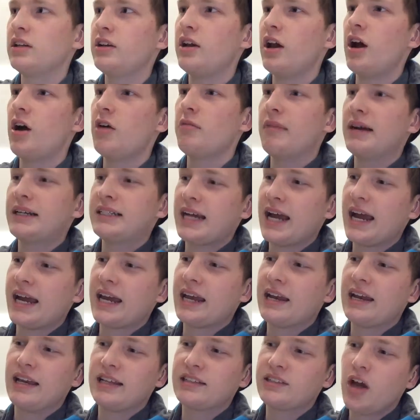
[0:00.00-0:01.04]
No, my
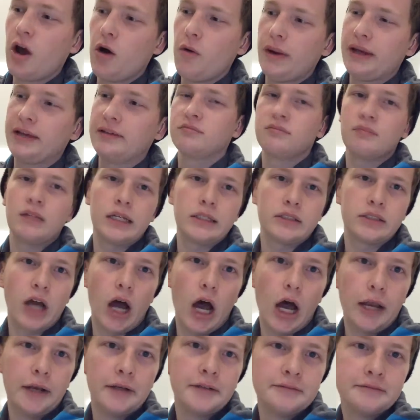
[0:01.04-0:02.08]
jacket. It's going. It's
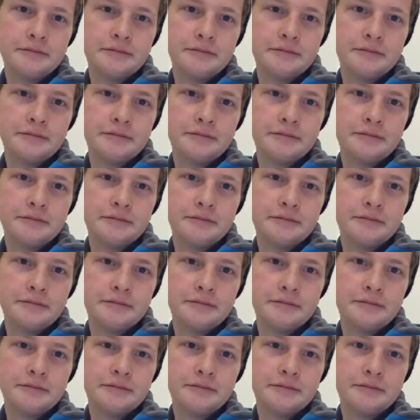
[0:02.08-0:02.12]
gone.